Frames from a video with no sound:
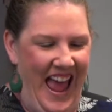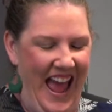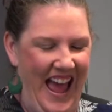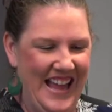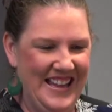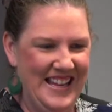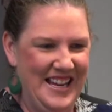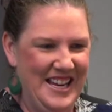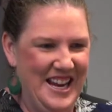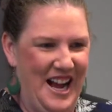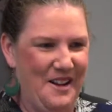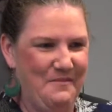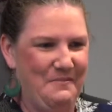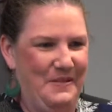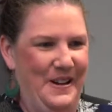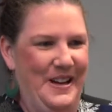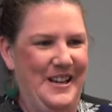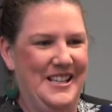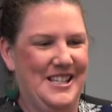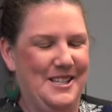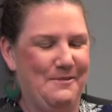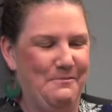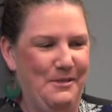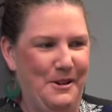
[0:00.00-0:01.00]
And the young
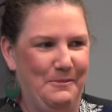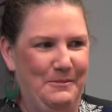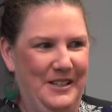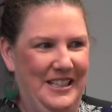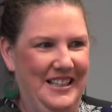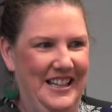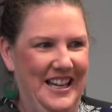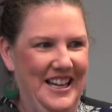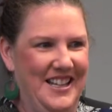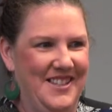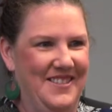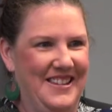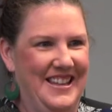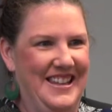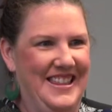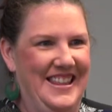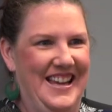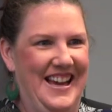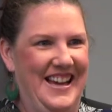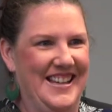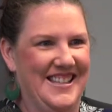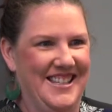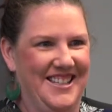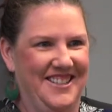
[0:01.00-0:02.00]
person probably leaves with
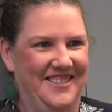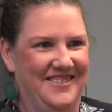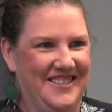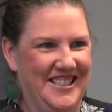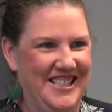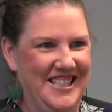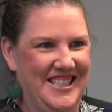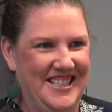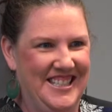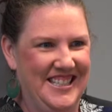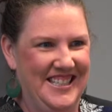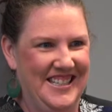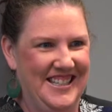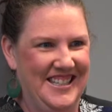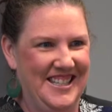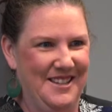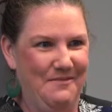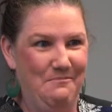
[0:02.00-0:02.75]
1,000 questions